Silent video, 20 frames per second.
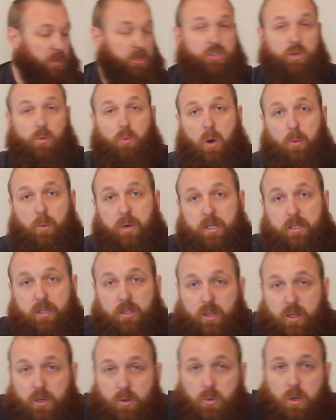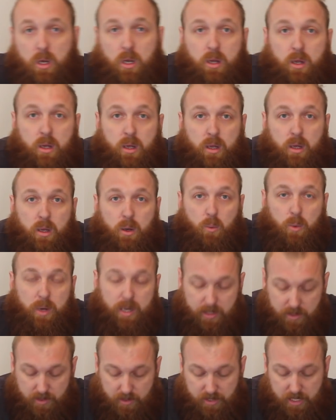So what we're going to do
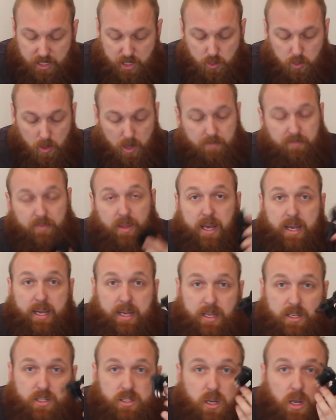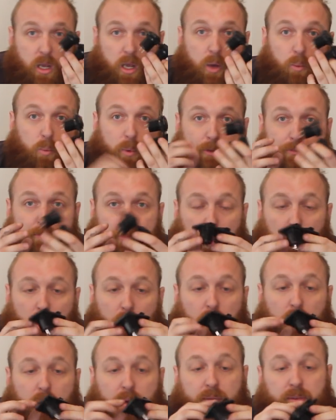with this one is we've
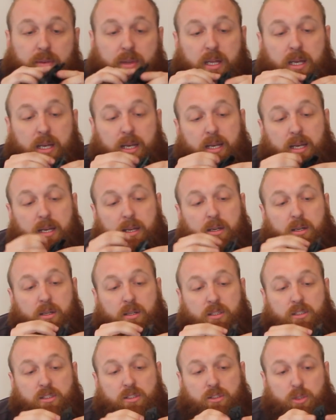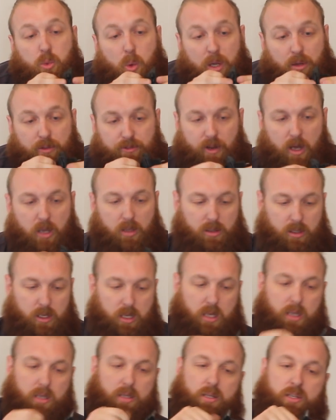bought the 12 volt
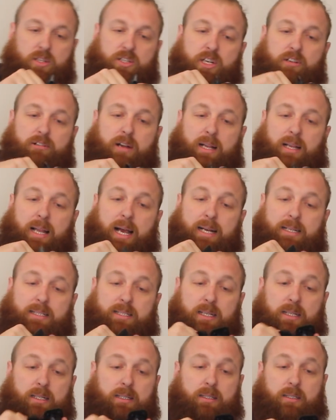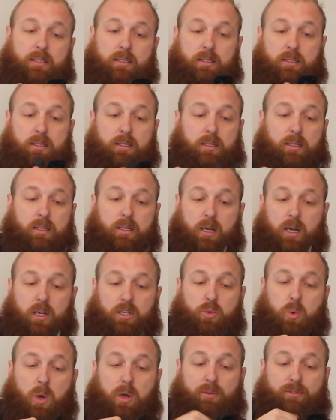cigarette lighter
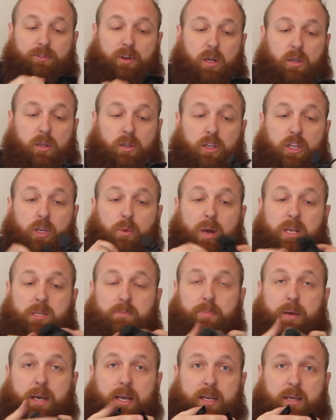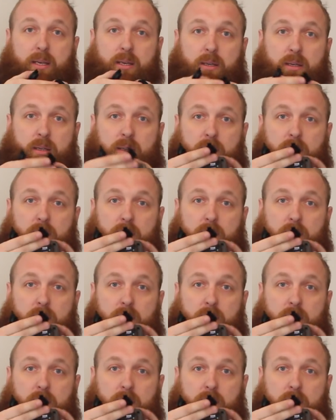and 12 volt USB